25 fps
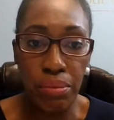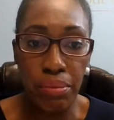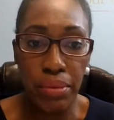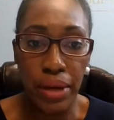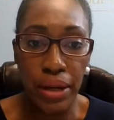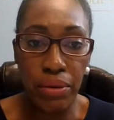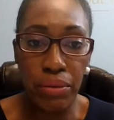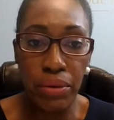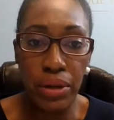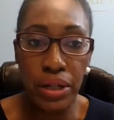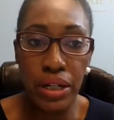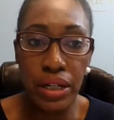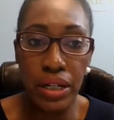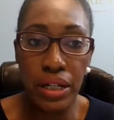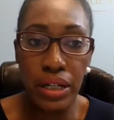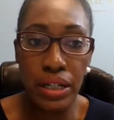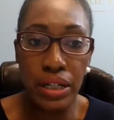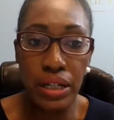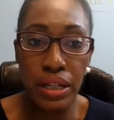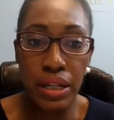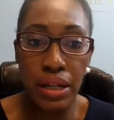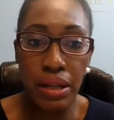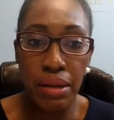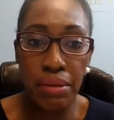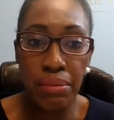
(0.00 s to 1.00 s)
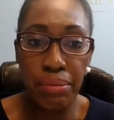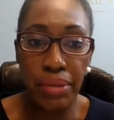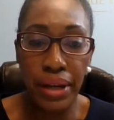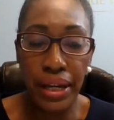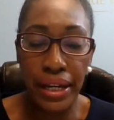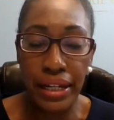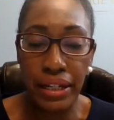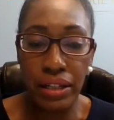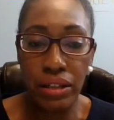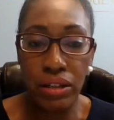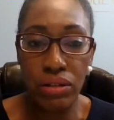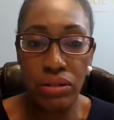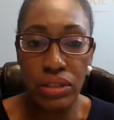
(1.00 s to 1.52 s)
may want to
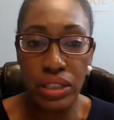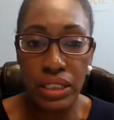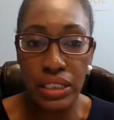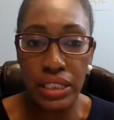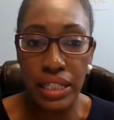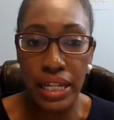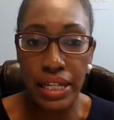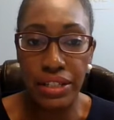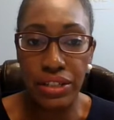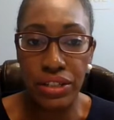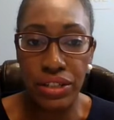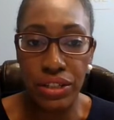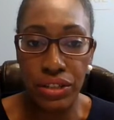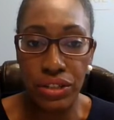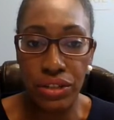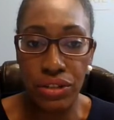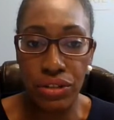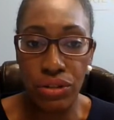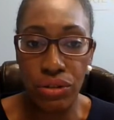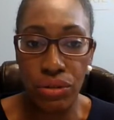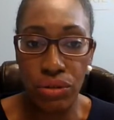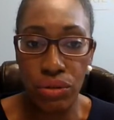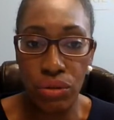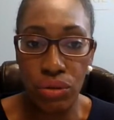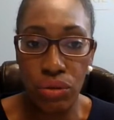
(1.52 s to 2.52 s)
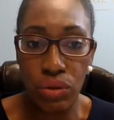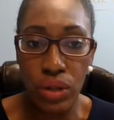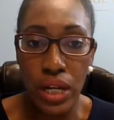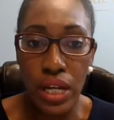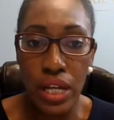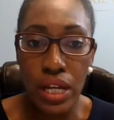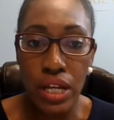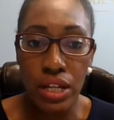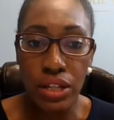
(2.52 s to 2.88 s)
pay close attention to